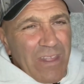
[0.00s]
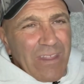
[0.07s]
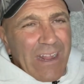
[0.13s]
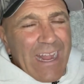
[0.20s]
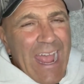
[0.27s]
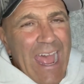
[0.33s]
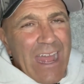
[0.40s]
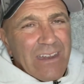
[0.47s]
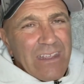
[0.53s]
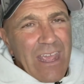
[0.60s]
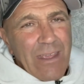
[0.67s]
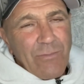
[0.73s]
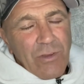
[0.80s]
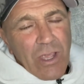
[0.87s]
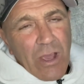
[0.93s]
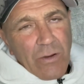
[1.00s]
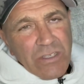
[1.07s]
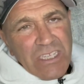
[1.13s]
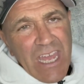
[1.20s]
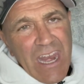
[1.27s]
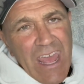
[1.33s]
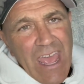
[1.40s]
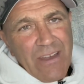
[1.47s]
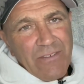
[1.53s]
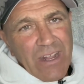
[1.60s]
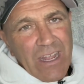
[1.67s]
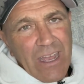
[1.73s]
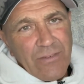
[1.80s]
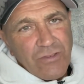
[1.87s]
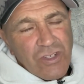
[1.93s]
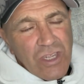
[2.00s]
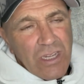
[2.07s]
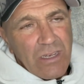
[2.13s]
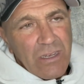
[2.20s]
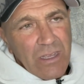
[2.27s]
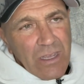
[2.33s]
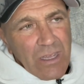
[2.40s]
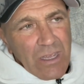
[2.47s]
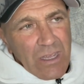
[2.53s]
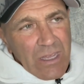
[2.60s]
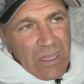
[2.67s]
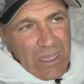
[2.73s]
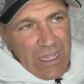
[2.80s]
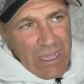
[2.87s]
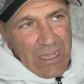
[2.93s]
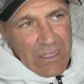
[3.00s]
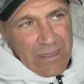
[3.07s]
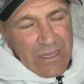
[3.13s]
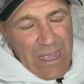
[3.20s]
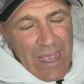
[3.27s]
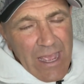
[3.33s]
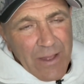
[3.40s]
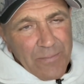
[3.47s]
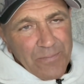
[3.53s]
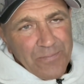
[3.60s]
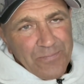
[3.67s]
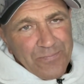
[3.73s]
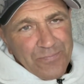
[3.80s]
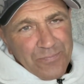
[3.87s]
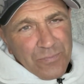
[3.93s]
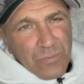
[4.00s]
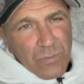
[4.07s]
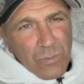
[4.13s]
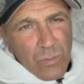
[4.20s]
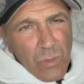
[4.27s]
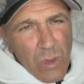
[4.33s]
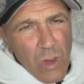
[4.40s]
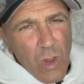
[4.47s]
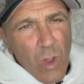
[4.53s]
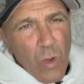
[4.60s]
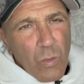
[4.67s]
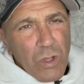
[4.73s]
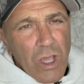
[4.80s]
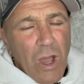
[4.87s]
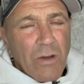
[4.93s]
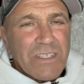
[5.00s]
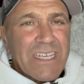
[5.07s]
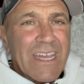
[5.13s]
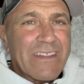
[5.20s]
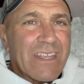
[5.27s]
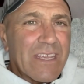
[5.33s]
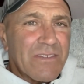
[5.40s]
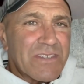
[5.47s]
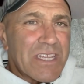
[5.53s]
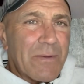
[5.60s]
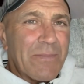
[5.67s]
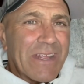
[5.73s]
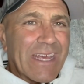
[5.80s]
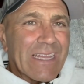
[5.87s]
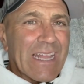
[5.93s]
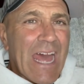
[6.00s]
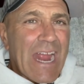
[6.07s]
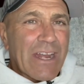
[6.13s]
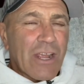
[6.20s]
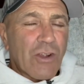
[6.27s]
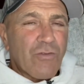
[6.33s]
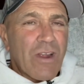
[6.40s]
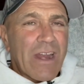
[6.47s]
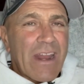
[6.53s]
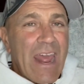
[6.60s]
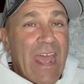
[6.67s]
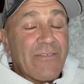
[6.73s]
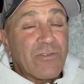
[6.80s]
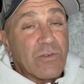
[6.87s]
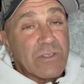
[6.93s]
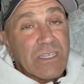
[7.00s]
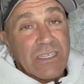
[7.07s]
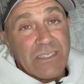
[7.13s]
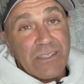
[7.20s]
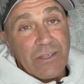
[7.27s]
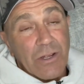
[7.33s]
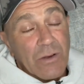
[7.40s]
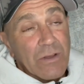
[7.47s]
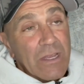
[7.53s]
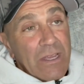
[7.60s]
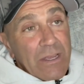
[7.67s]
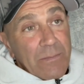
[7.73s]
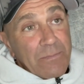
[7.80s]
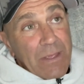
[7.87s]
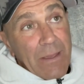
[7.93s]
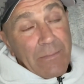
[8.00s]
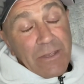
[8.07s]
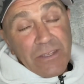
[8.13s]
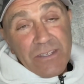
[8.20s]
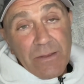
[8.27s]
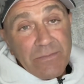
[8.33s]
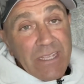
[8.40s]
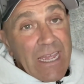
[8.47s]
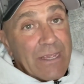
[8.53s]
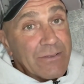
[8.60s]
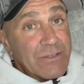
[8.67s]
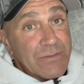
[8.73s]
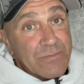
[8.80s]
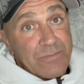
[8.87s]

the card game, we always had to have a cuff sheet. And we always had to give somebody a line of credit afterwards, because, sometimes